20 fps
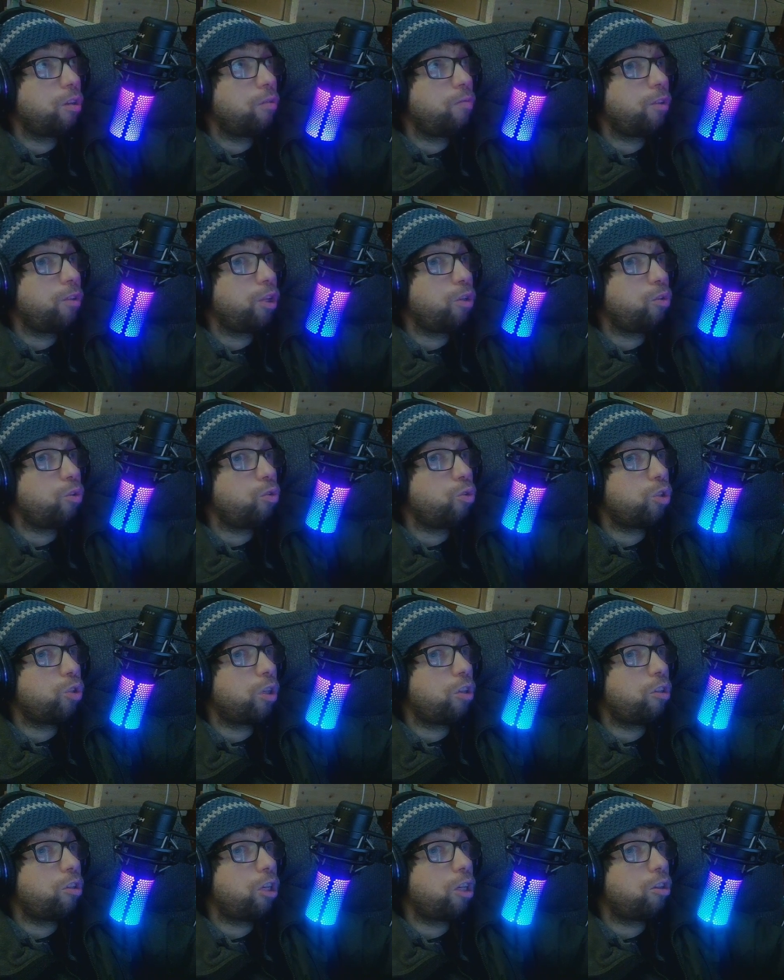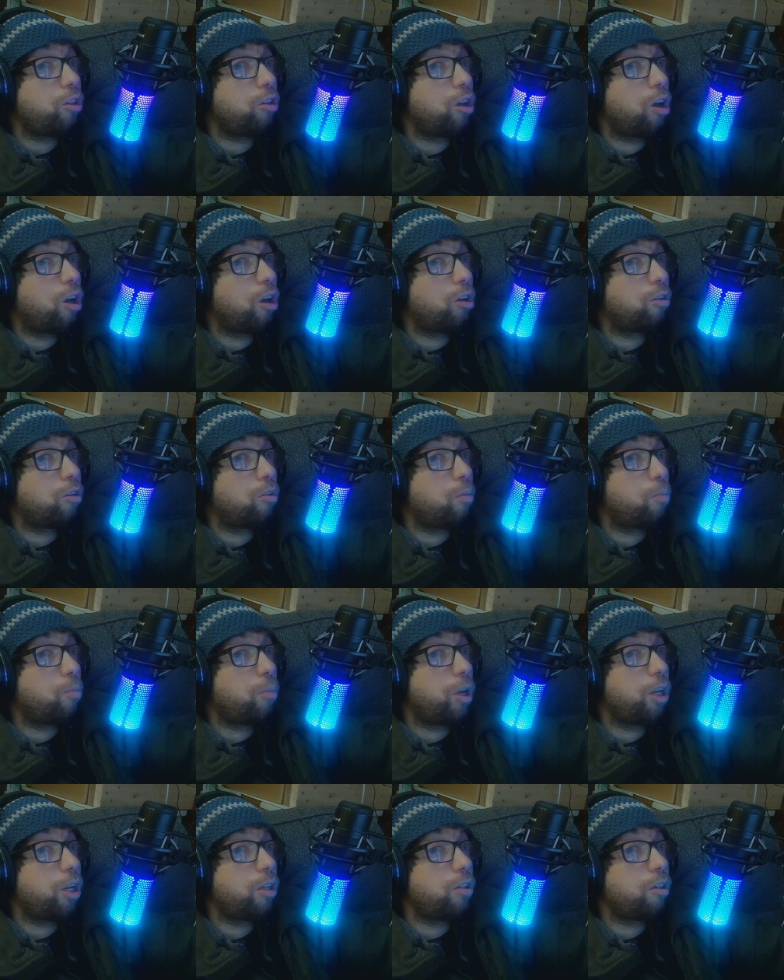views on TikTok,
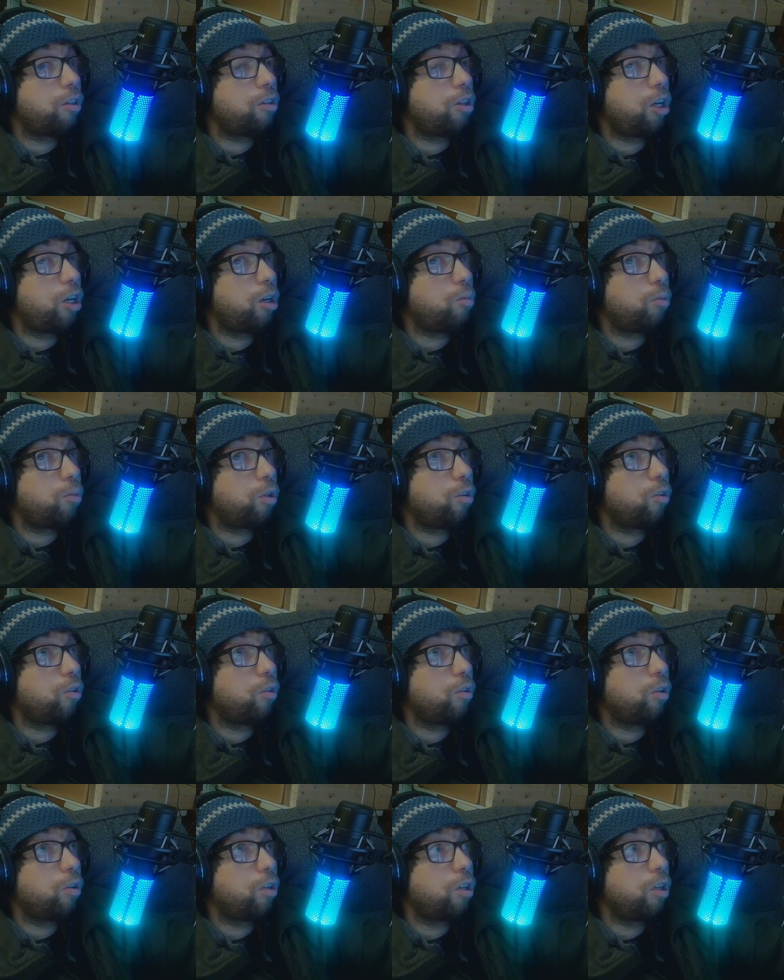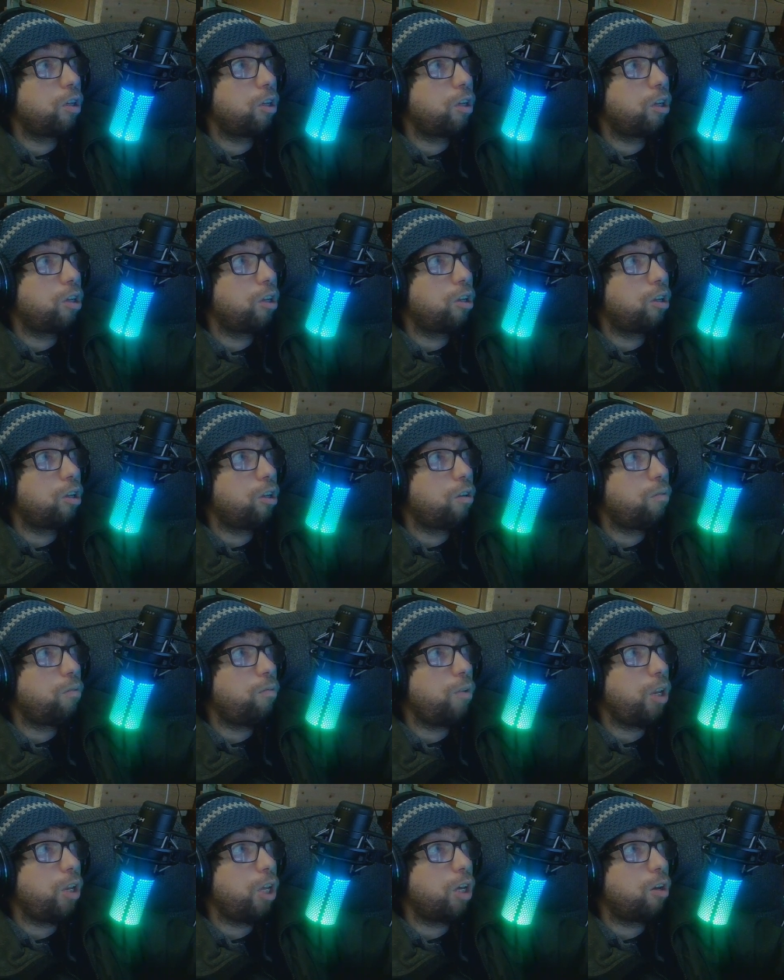but it's a terrible
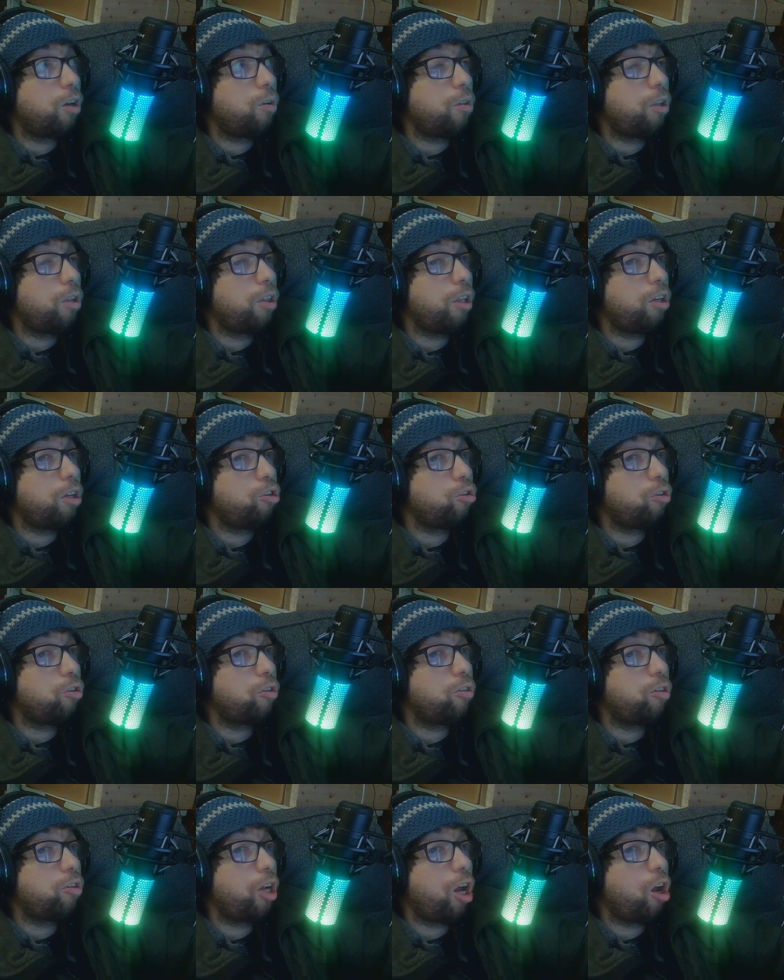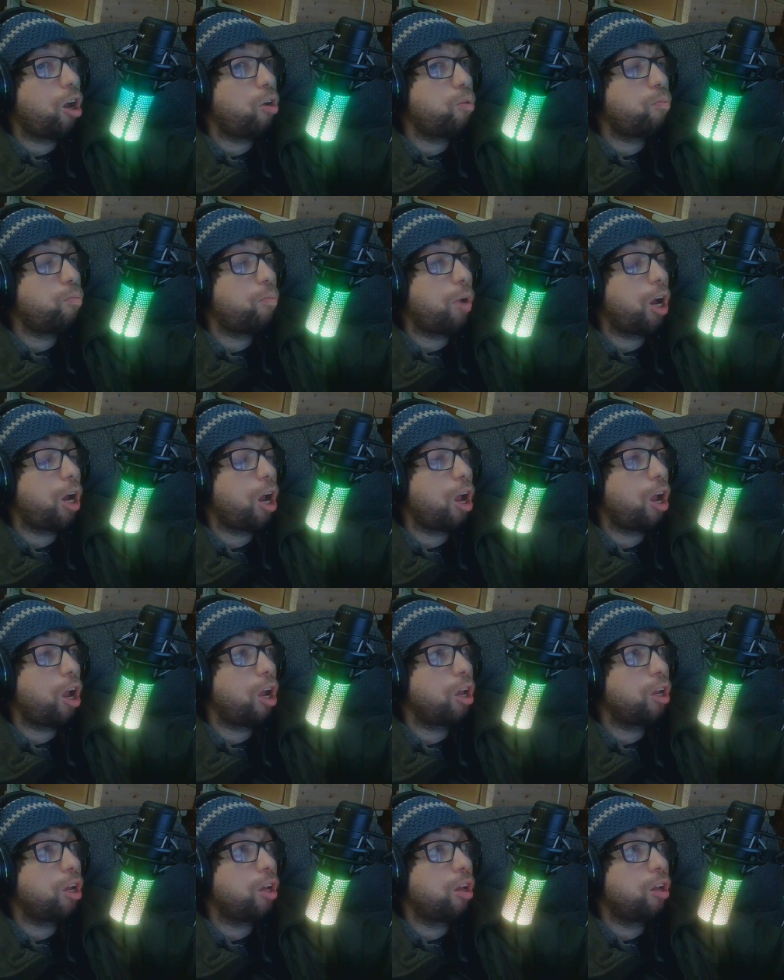video. And then they took down
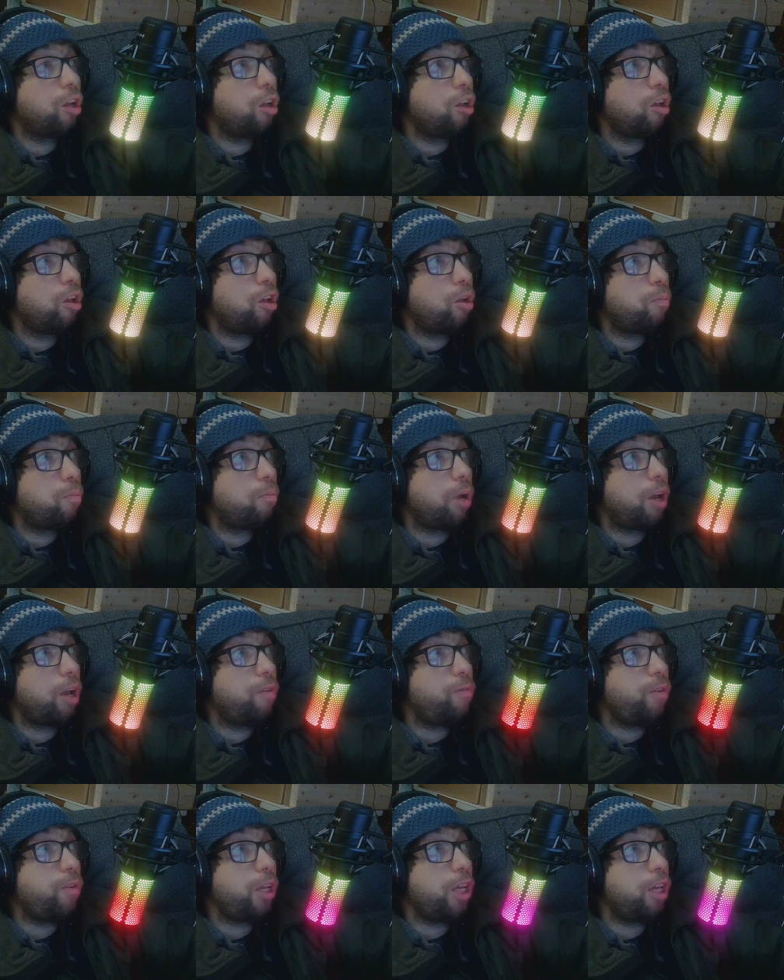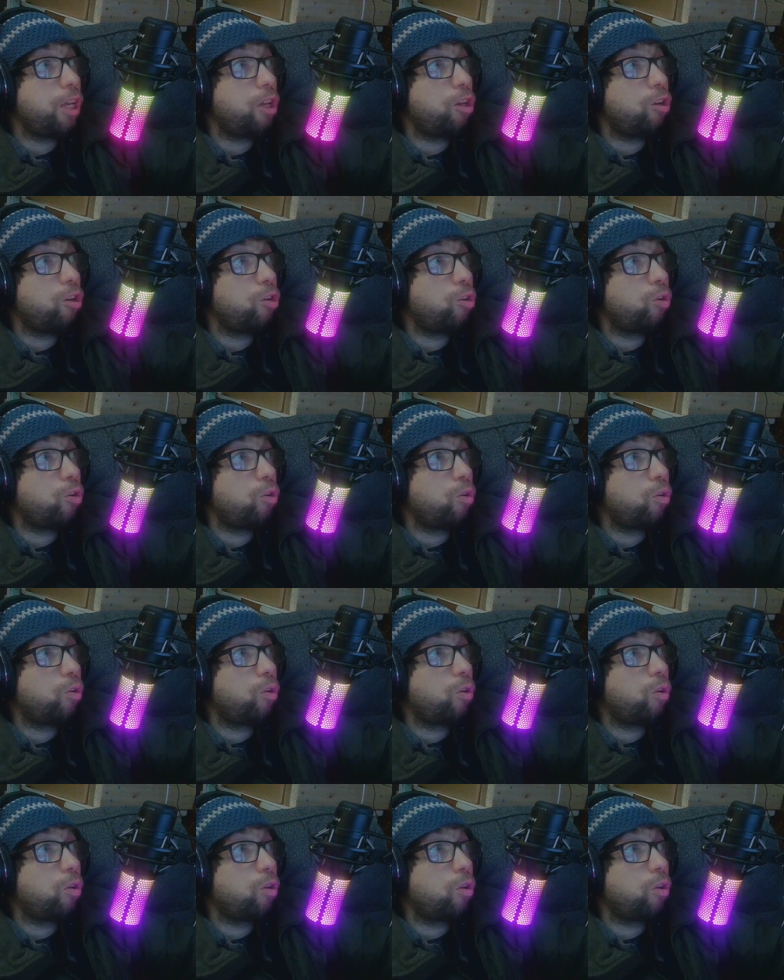my my video
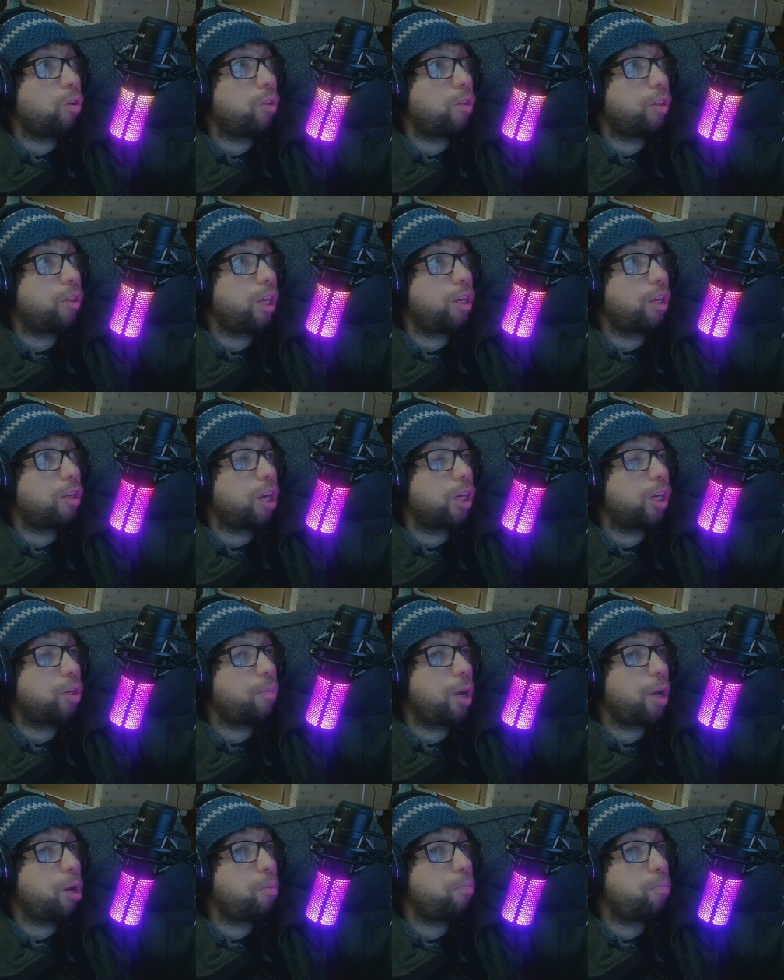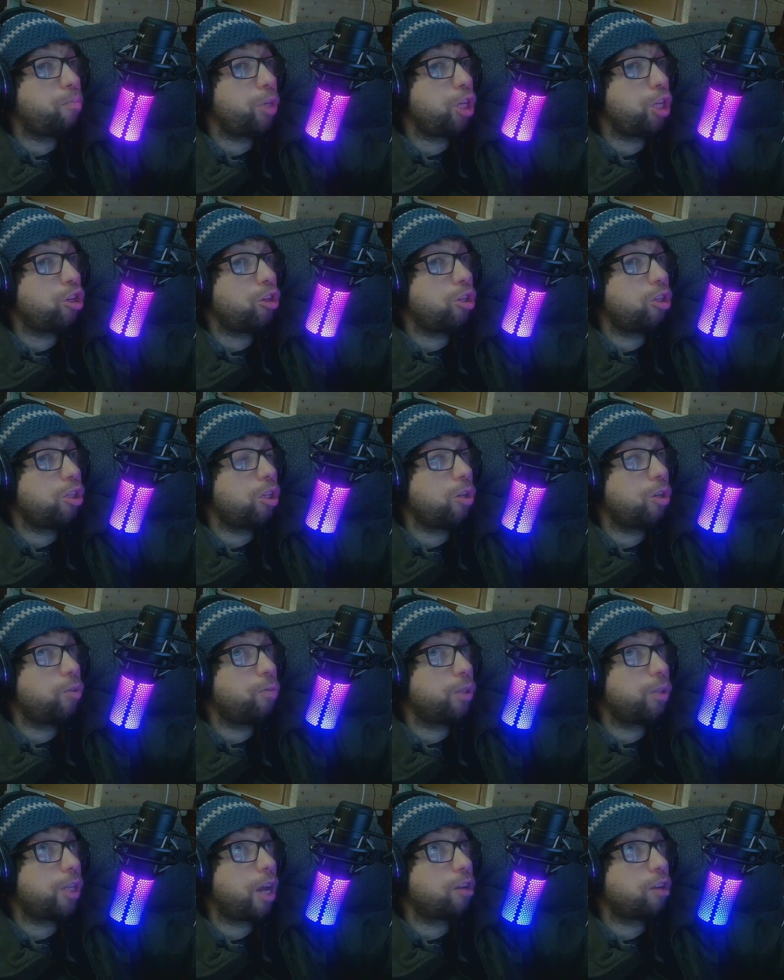that talked about beards. It
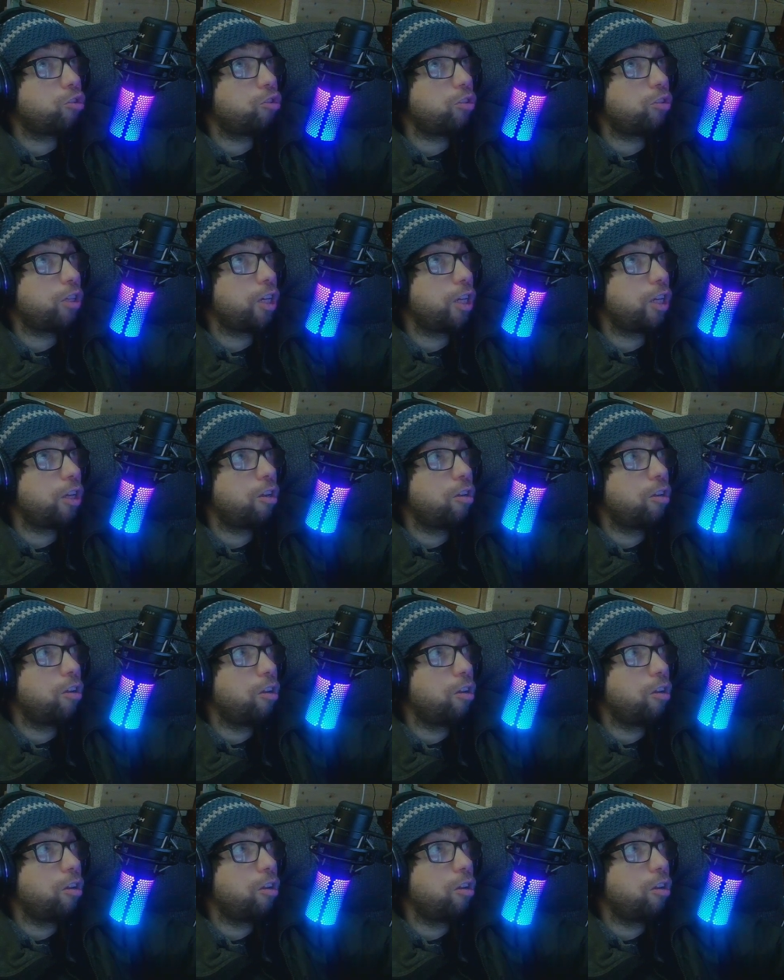was actually